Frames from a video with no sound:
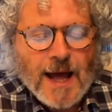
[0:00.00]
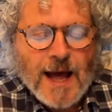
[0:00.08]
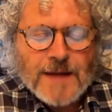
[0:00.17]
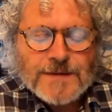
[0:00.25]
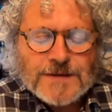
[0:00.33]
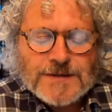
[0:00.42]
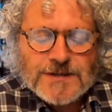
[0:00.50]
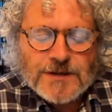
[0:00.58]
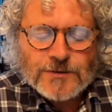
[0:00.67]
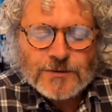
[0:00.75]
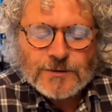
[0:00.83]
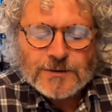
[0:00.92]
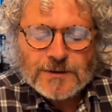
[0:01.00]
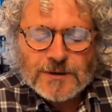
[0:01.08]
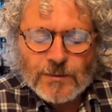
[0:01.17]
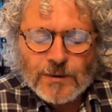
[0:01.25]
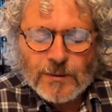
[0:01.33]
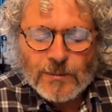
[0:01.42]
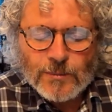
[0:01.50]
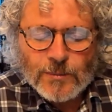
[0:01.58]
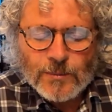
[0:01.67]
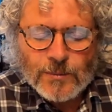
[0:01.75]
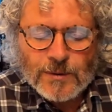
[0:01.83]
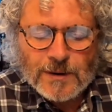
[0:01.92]
and so
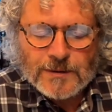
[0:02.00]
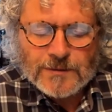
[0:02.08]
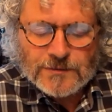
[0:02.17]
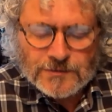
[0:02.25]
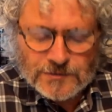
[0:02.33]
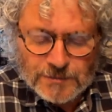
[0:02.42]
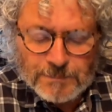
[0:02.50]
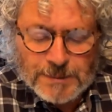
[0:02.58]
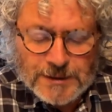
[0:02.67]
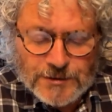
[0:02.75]
to be